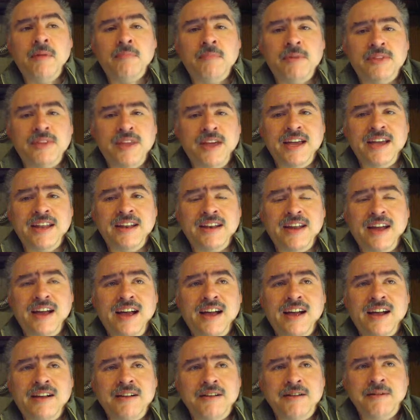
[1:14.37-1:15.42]
But then,
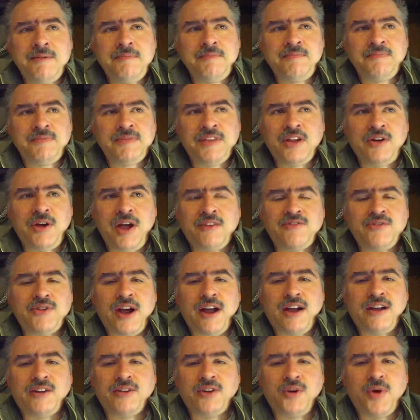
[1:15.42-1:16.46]
you know,
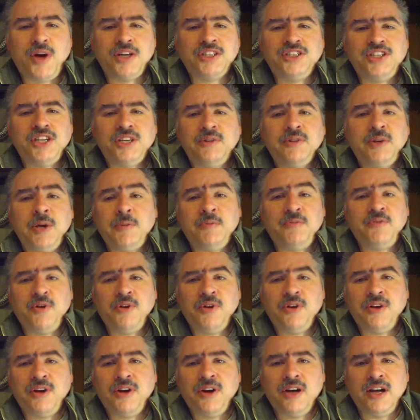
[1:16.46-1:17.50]
after questioning him
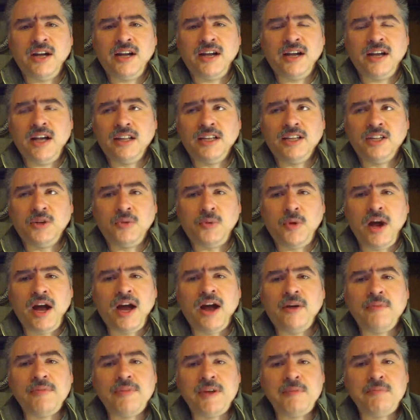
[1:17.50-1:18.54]
for a little
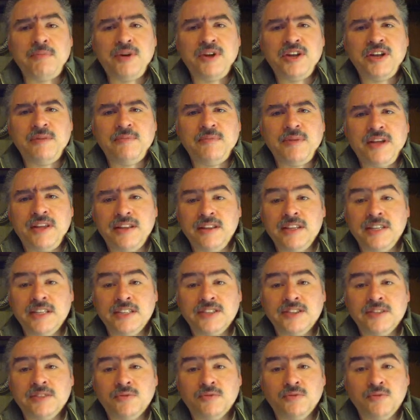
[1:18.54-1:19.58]
while, they put him in
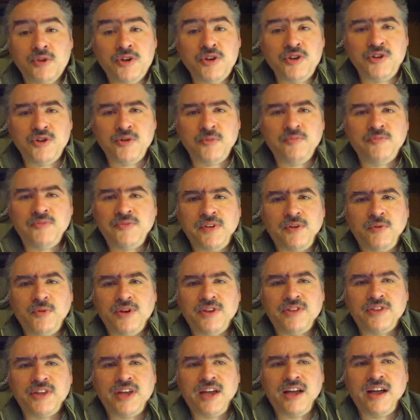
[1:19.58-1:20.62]
this room
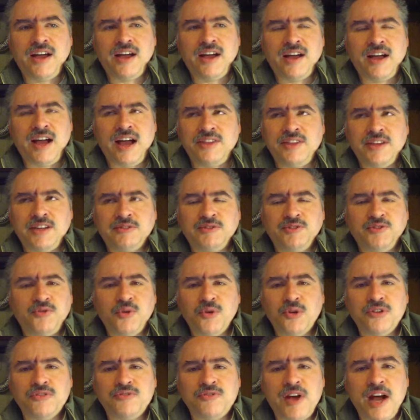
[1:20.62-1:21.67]
with, I think it was
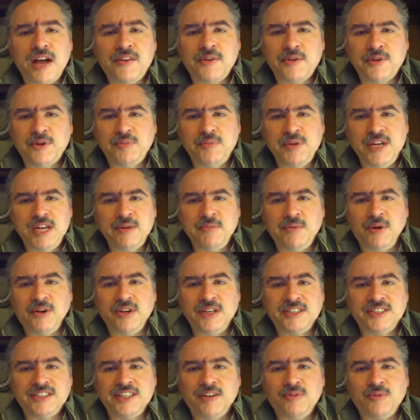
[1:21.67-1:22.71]
four or five other people,
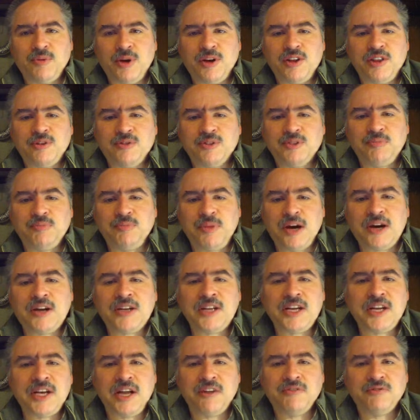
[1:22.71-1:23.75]
he said, where there was
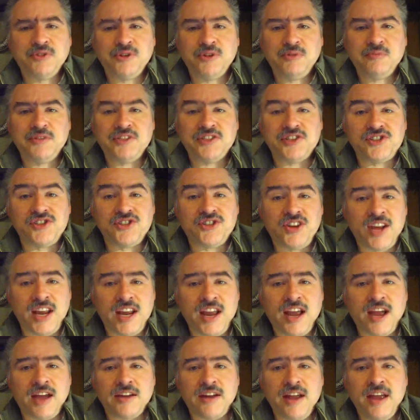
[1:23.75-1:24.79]
barely enough room to
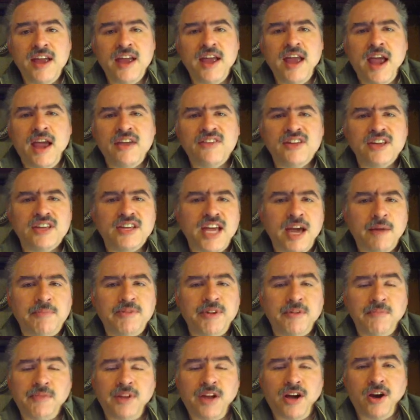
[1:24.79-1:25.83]
stand, and they
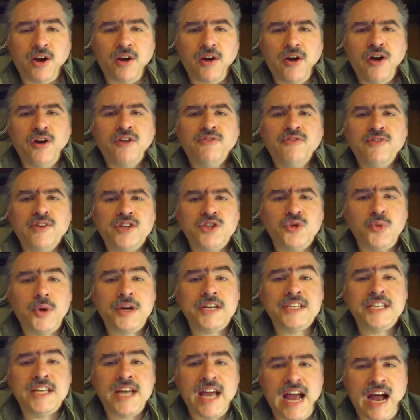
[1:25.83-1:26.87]
kept him there for
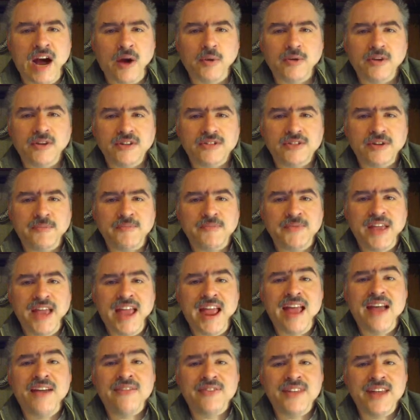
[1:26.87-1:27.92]
20 hours,
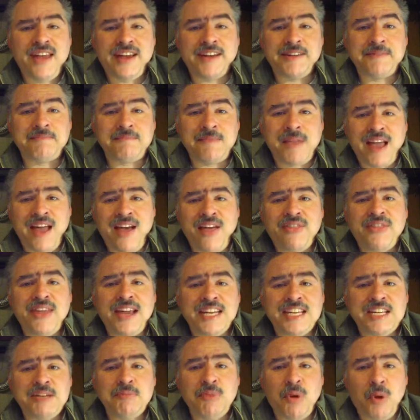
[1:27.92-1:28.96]
and then
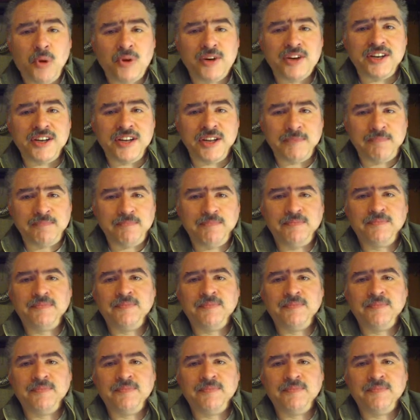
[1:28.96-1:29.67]
they deported him.